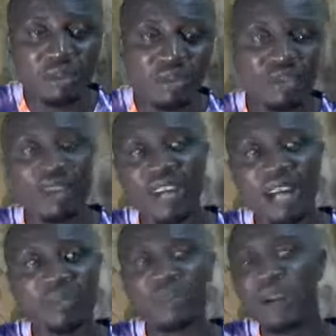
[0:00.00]
before,
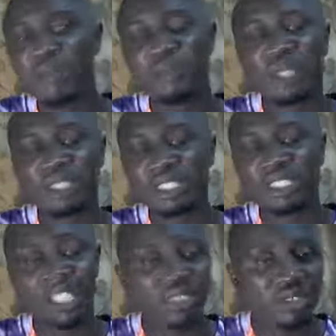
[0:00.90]
I probably may
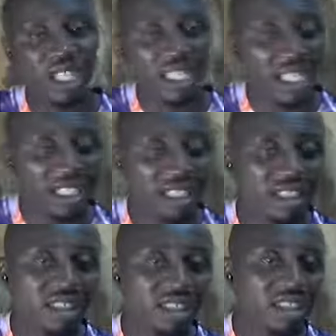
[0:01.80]
just send you a link
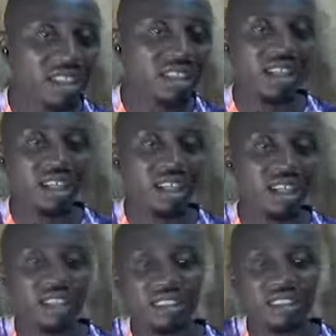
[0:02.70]

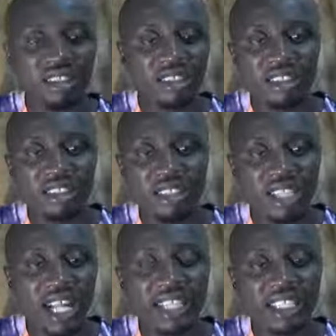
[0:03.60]

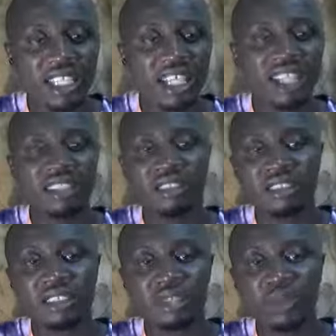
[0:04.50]
right there
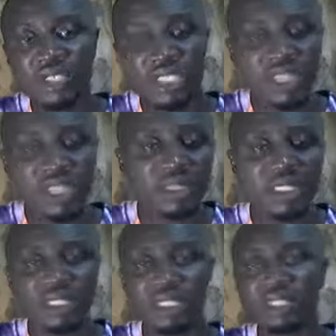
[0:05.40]
in the WhatsApp
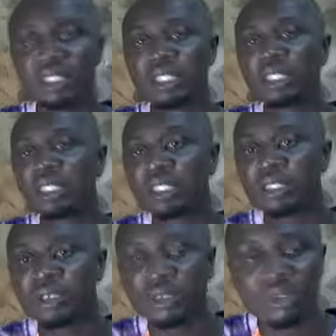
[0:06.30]
message,
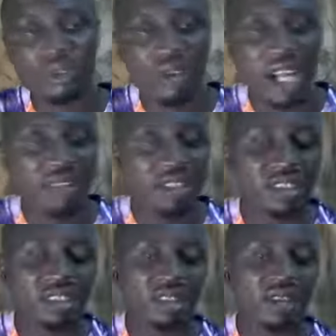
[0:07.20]
to go and read
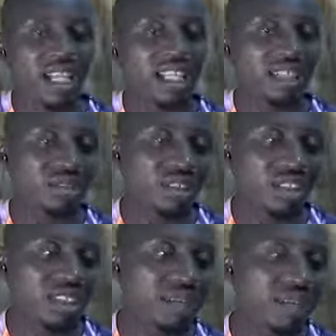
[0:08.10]
it rather than
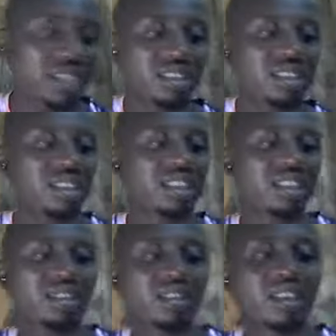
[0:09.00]
talking about it
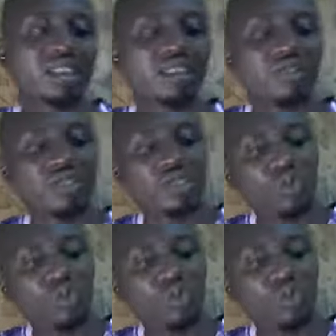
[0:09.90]
again. If it's